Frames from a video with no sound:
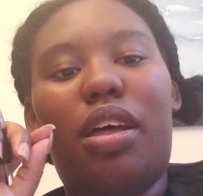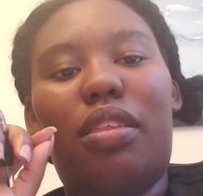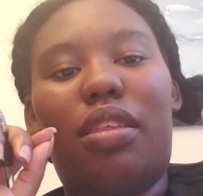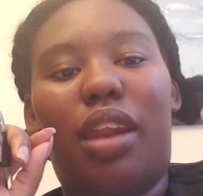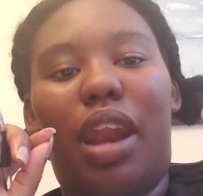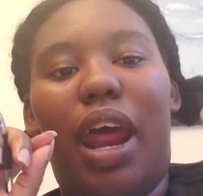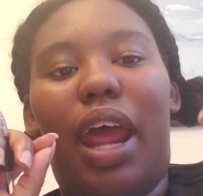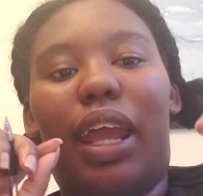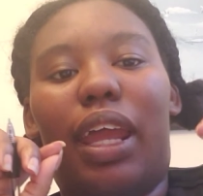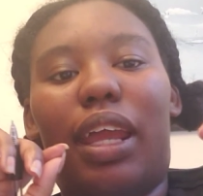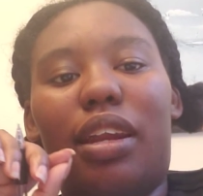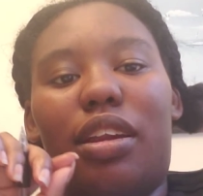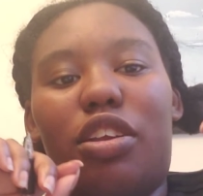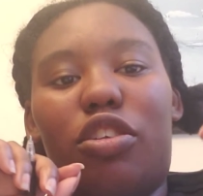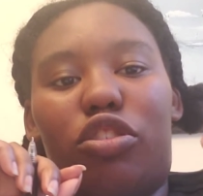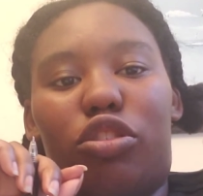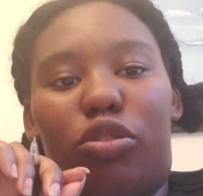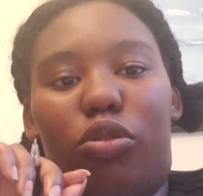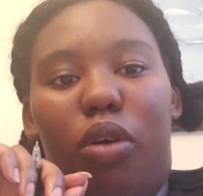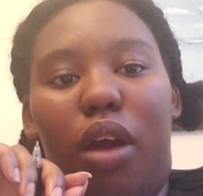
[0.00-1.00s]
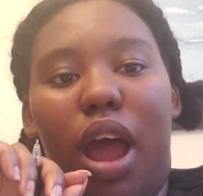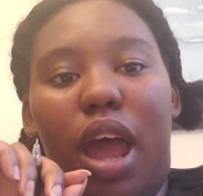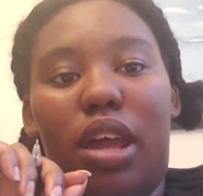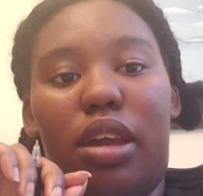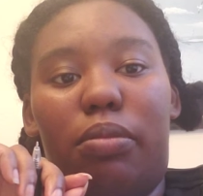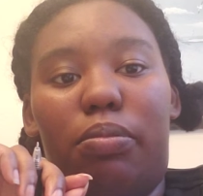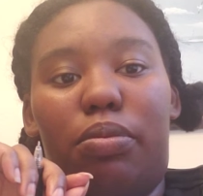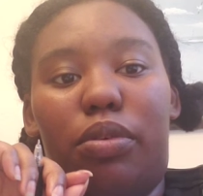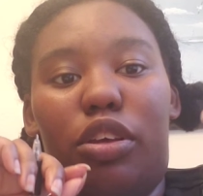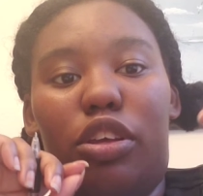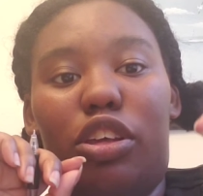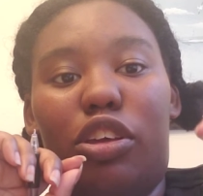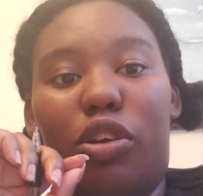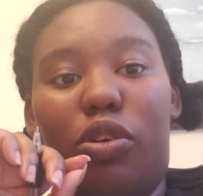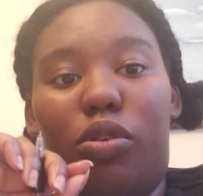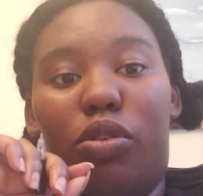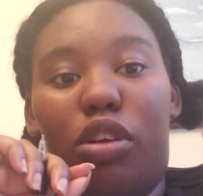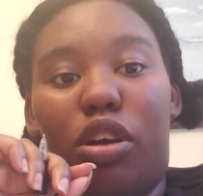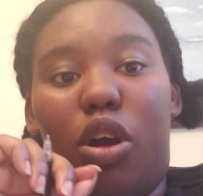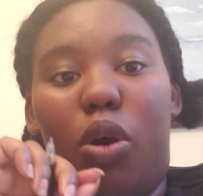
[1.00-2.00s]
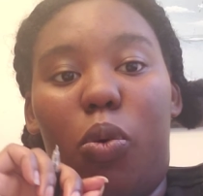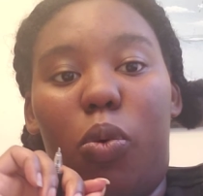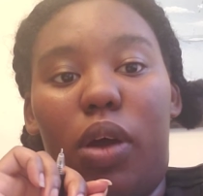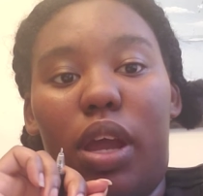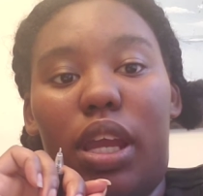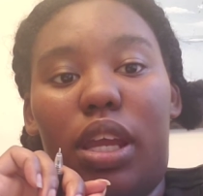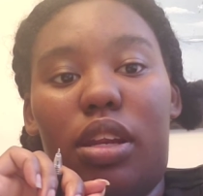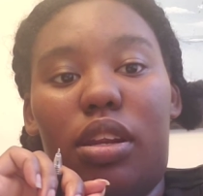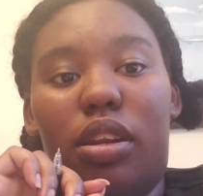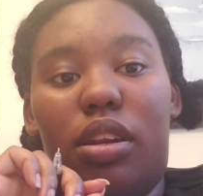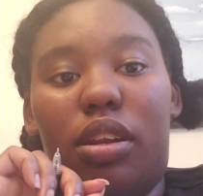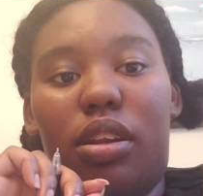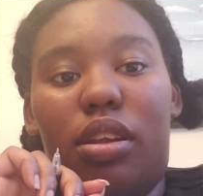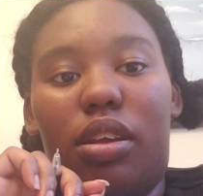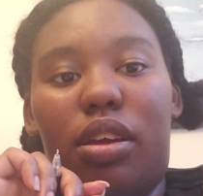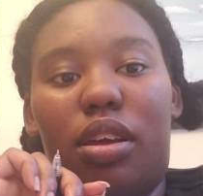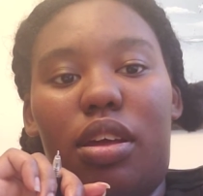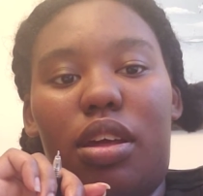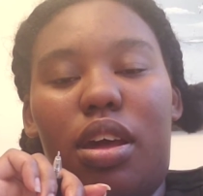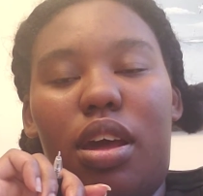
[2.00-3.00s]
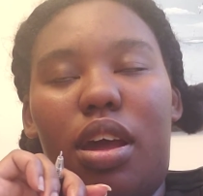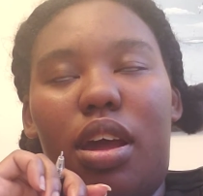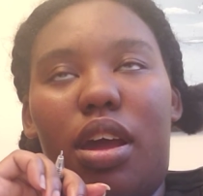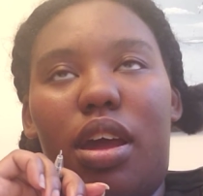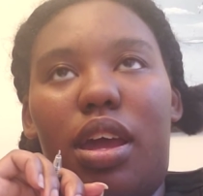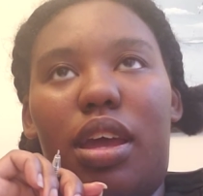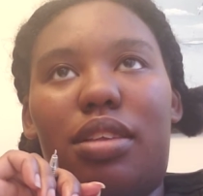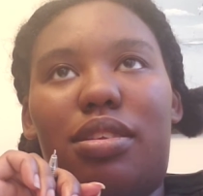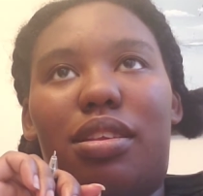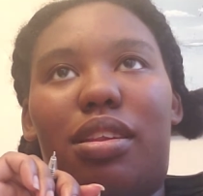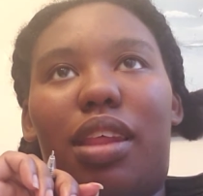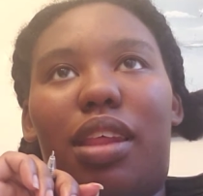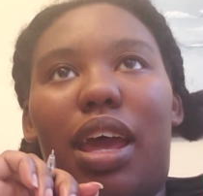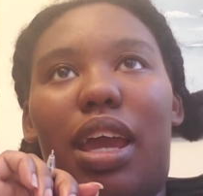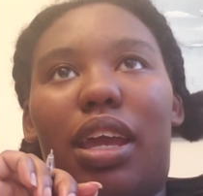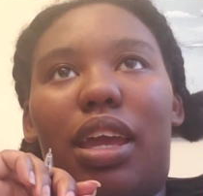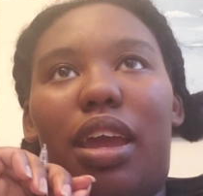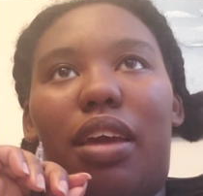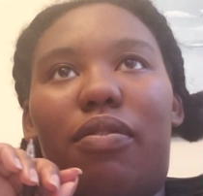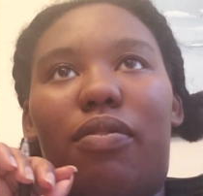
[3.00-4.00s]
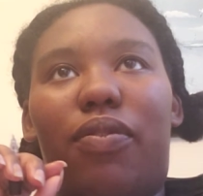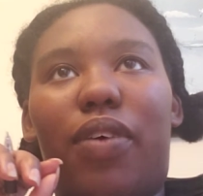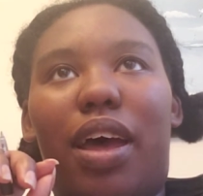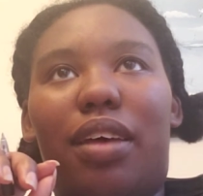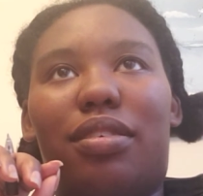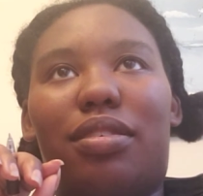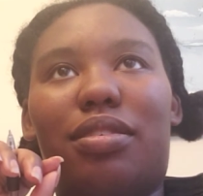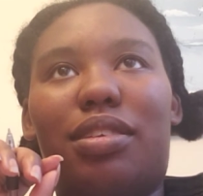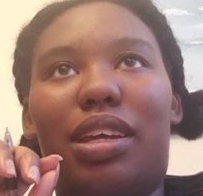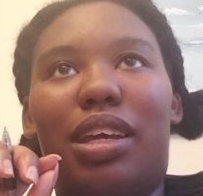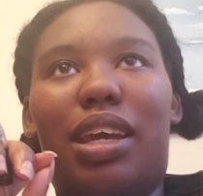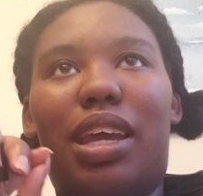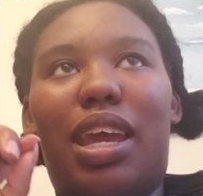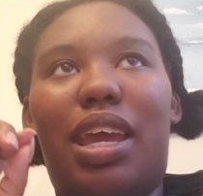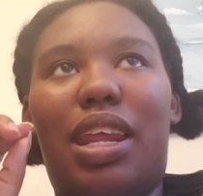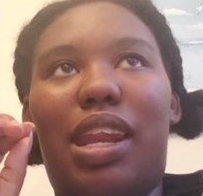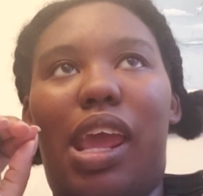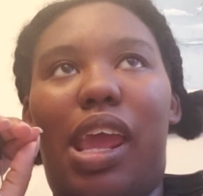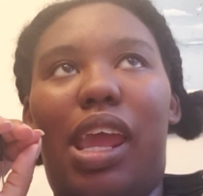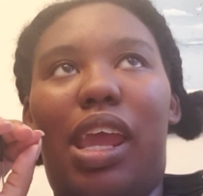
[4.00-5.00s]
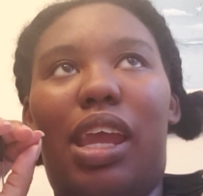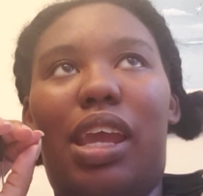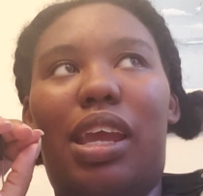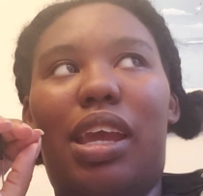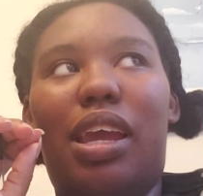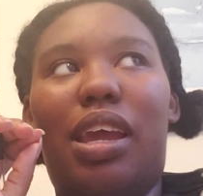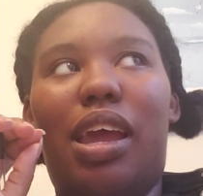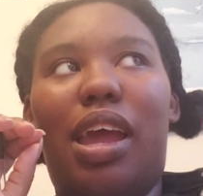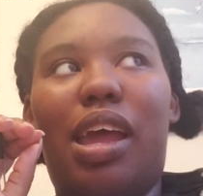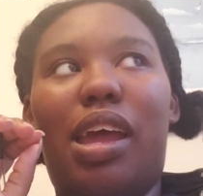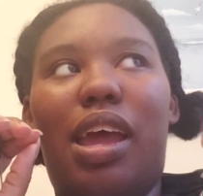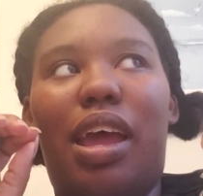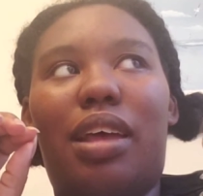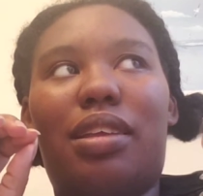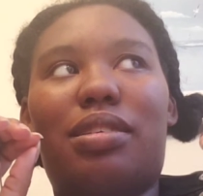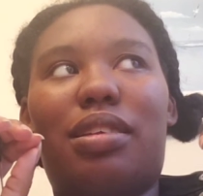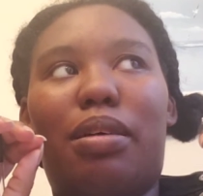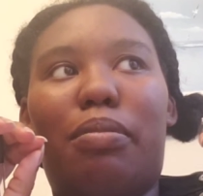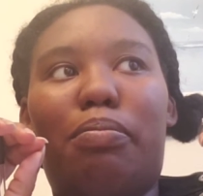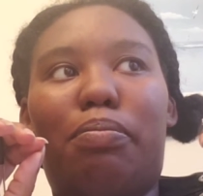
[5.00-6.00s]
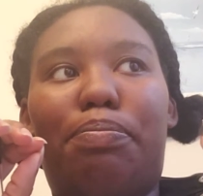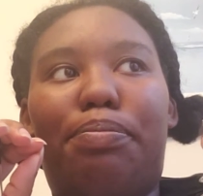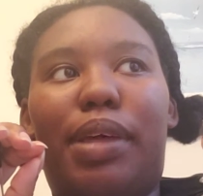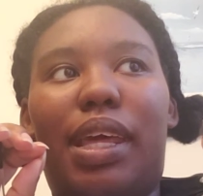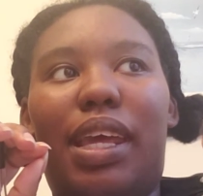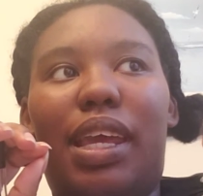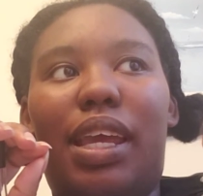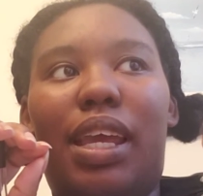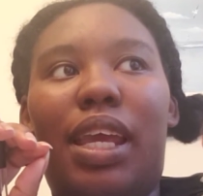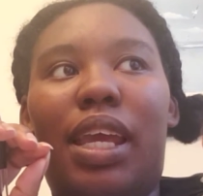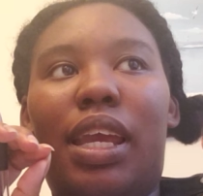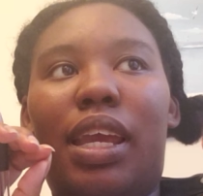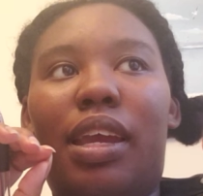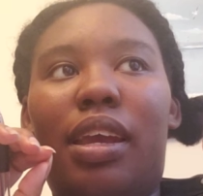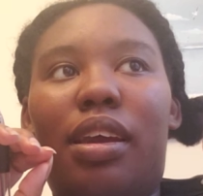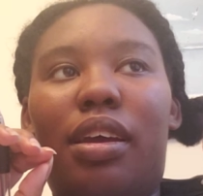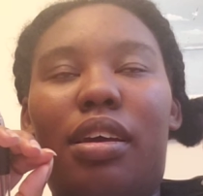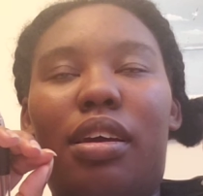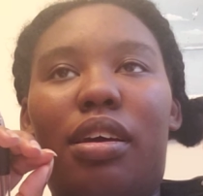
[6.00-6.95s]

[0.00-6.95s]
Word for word: that I can describe Unicoin, it's like investing in a S&P